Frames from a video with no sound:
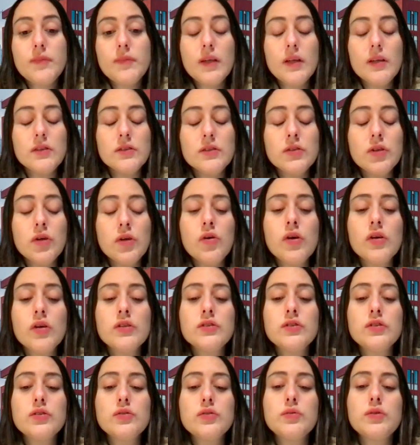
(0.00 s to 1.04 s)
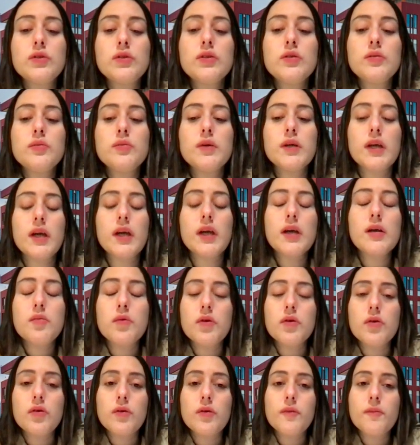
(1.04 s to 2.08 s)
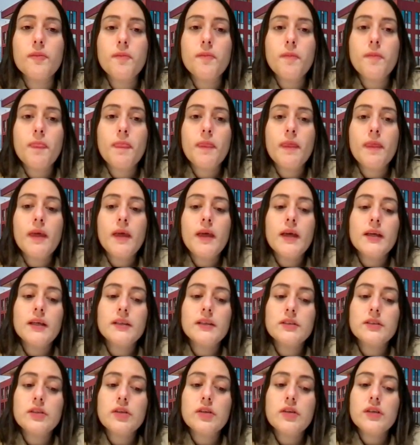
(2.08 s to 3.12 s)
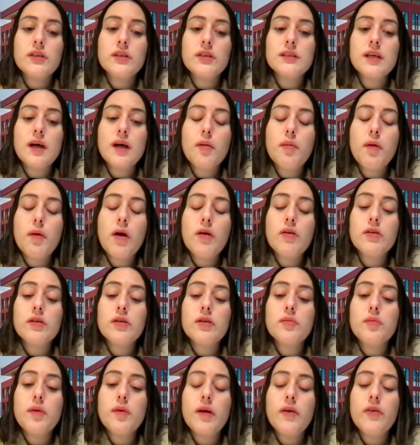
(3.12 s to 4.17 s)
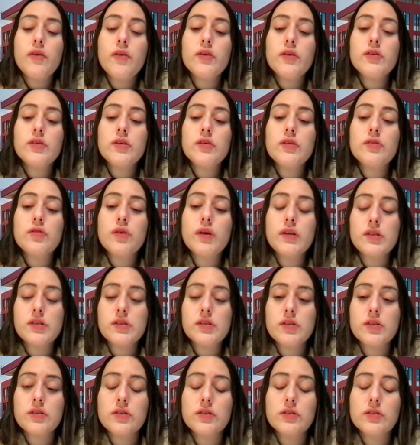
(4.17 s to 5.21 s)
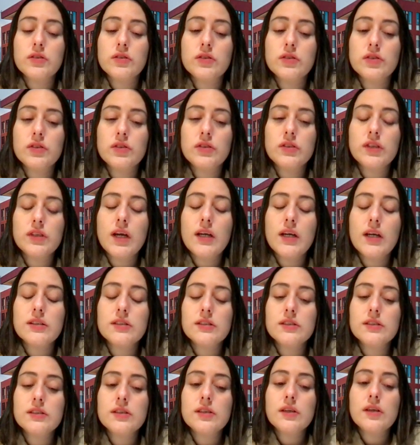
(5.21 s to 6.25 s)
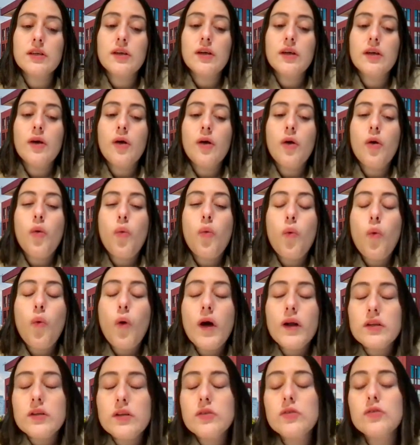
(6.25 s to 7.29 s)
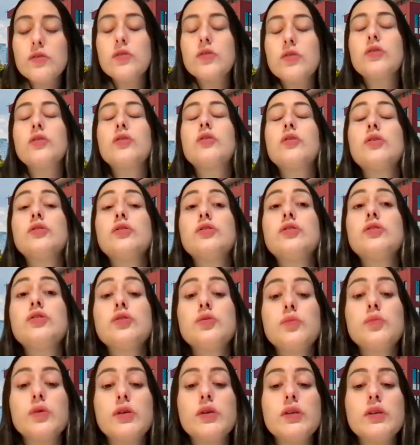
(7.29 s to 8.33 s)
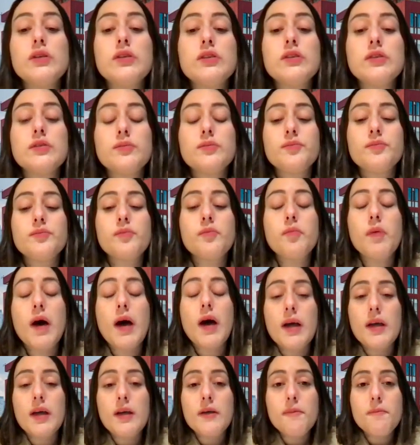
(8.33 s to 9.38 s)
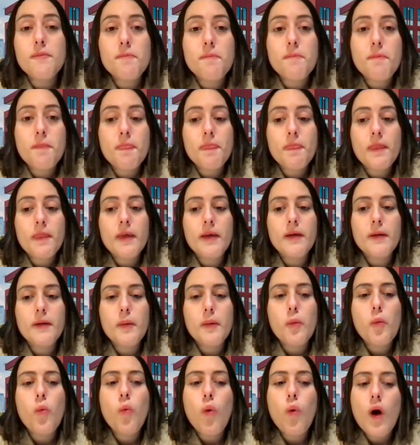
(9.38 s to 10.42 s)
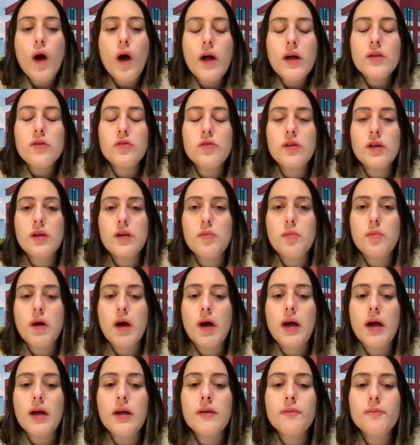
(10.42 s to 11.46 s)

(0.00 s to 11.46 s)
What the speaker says: So consumer behavior studies about the various situations such as what do consumers buy, why do they buy,